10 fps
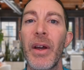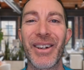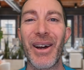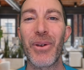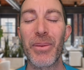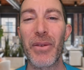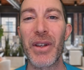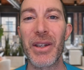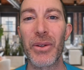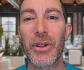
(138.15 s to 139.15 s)
Check out one of my
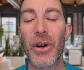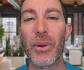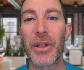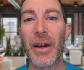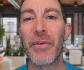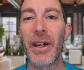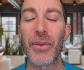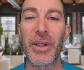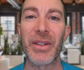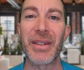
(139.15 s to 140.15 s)
videos called Top 5
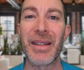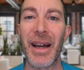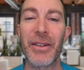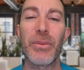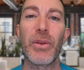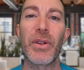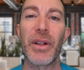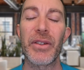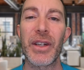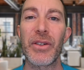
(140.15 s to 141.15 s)
Reasons Not to Move to
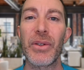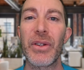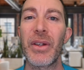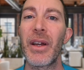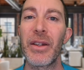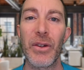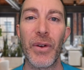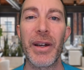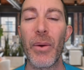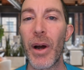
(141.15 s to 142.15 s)
Los Angeles to
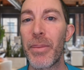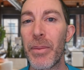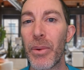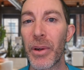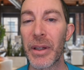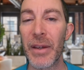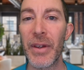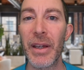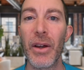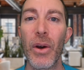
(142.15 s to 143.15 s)
find out why people are
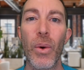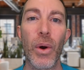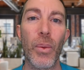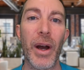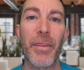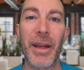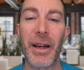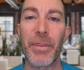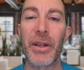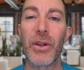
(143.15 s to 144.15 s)
leaving or why it may
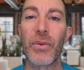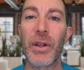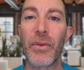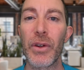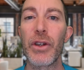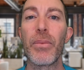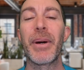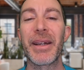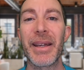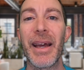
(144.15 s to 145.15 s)
not be a good fit for you.
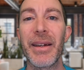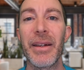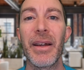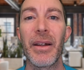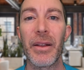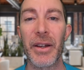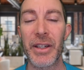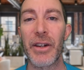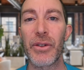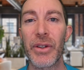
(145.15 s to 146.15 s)
But again, Los
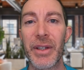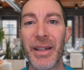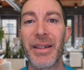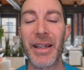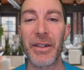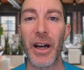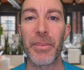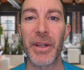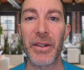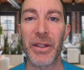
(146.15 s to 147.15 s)
Angeles is a
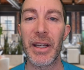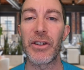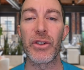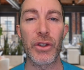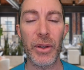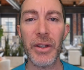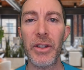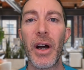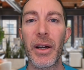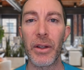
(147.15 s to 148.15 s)
top destination. So let's
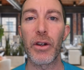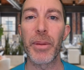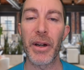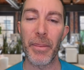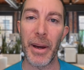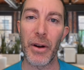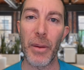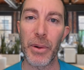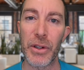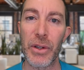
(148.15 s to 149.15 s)
talk a little bit about
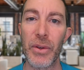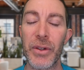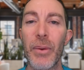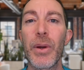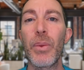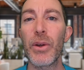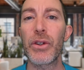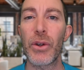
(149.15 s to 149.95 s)
opportunities, and we will